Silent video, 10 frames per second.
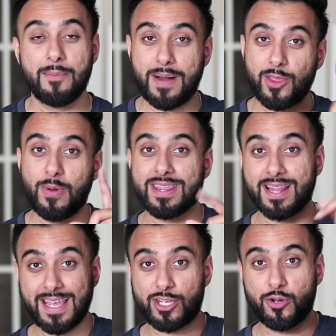By the way, the
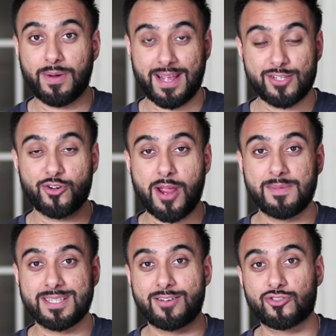link to my
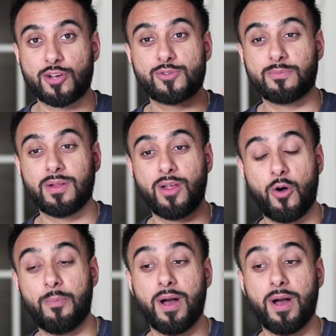Instagram is in the description below.